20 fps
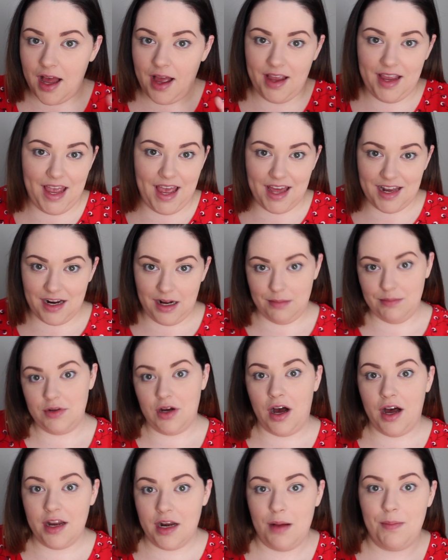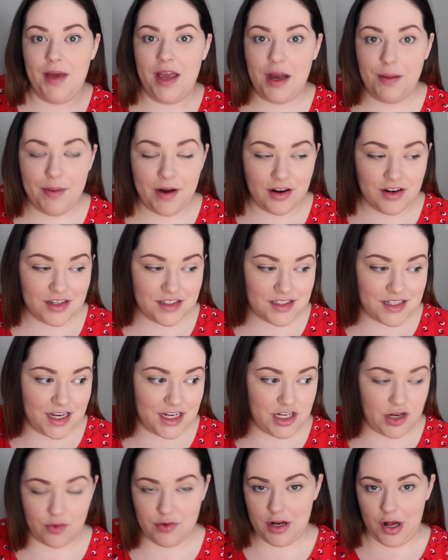Again, I'm not a makeup artist and I
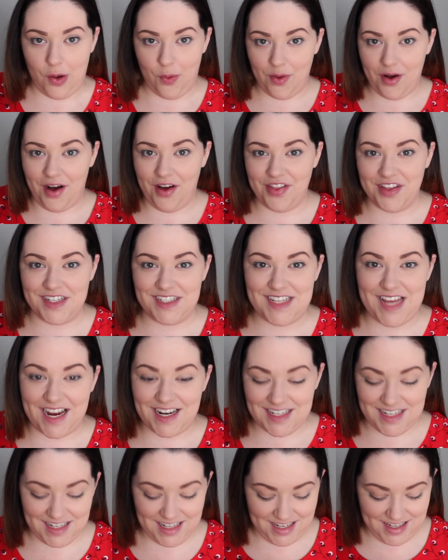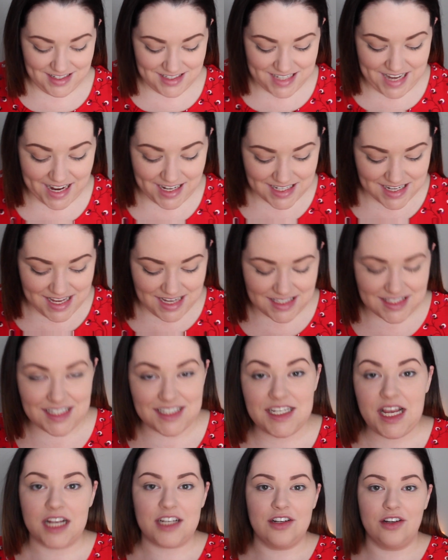don't know all the techniques
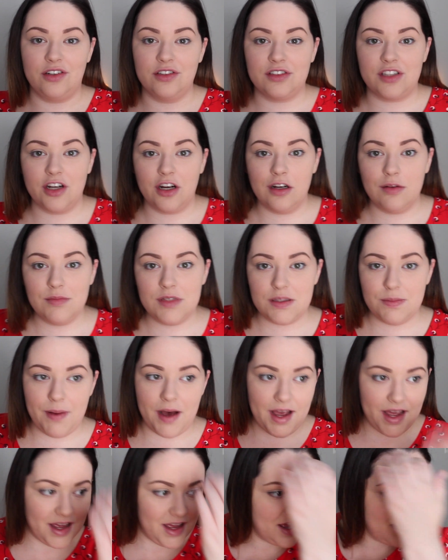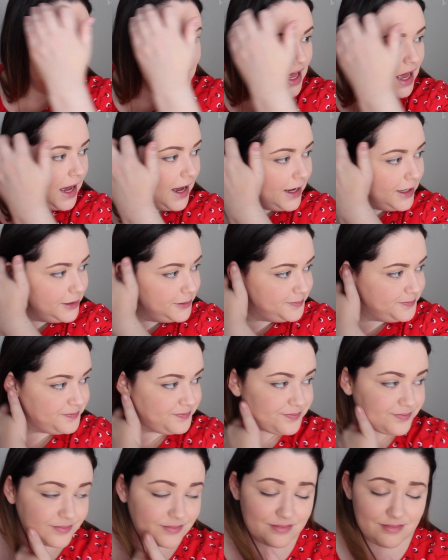and technical terms, but
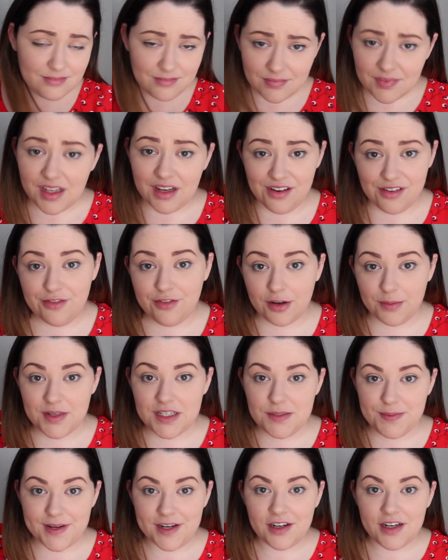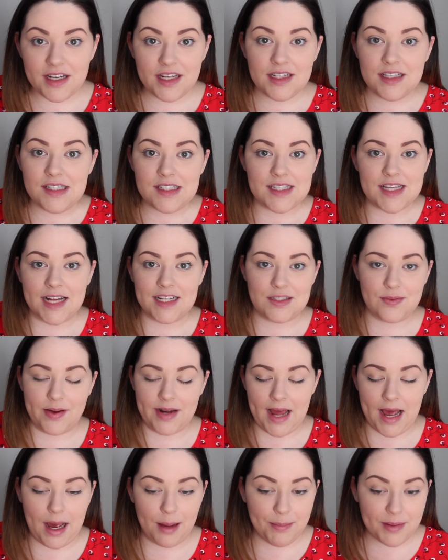from experience, that's what
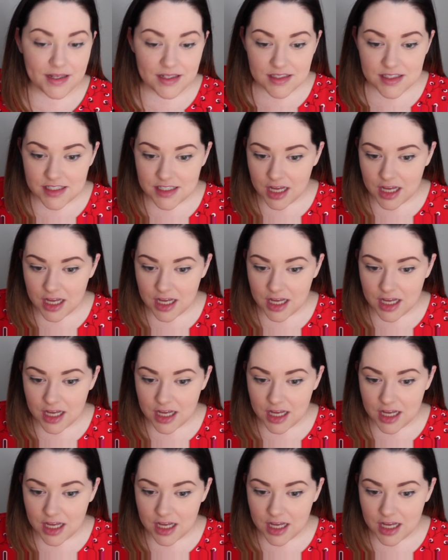happens.